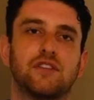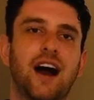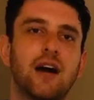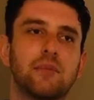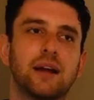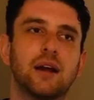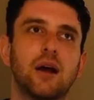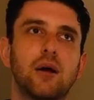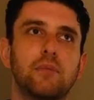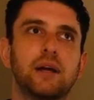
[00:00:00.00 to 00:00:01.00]
environment
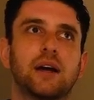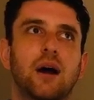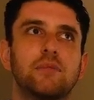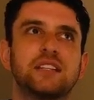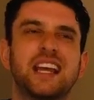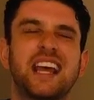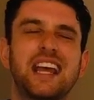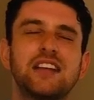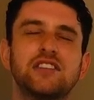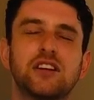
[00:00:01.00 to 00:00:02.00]
becomes
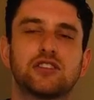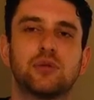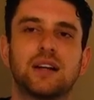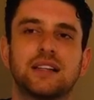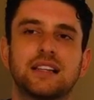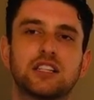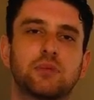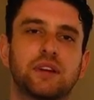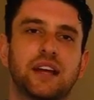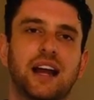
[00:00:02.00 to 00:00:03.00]
easier to exist
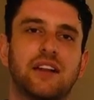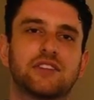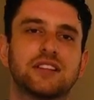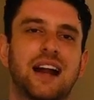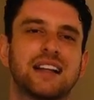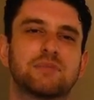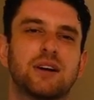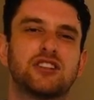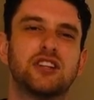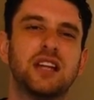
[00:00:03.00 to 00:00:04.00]
within, and there's not as
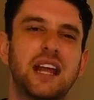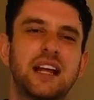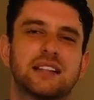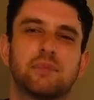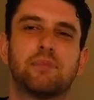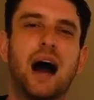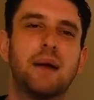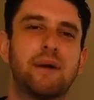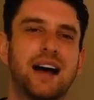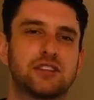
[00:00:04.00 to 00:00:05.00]
much need to
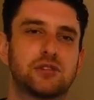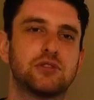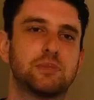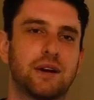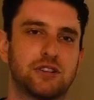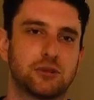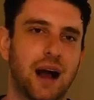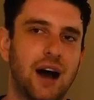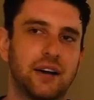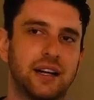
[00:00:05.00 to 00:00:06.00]
bypass through
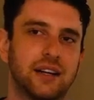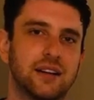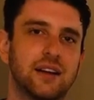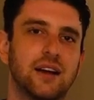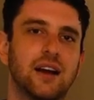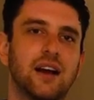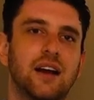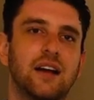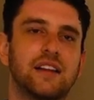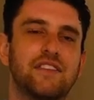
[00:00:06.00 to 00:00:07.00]
spirituality.
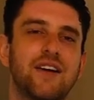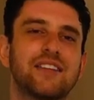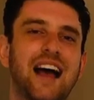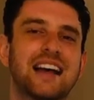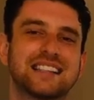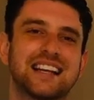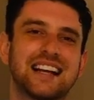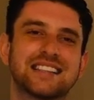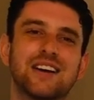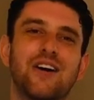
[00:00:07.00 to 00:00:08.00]
The very last thing
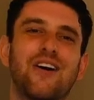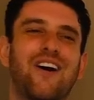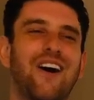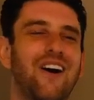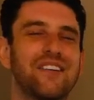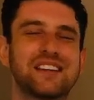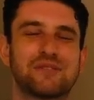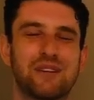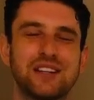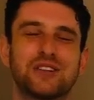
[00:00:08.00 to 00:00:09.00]
is all
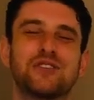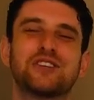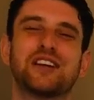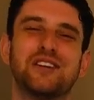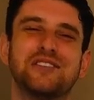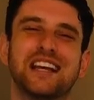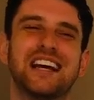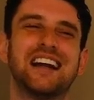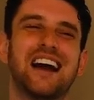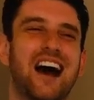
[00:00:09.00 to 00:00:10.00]
this researching you
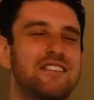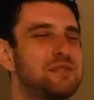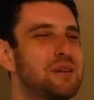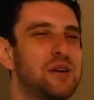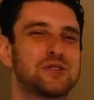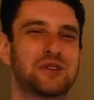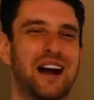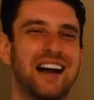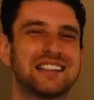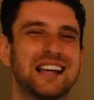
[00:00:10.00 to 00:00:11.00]
did of spiritual
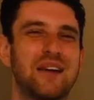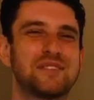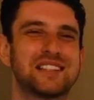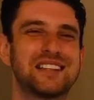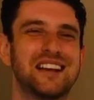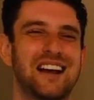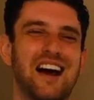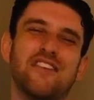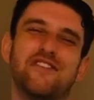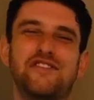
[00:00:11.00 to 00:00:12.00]
concepts, of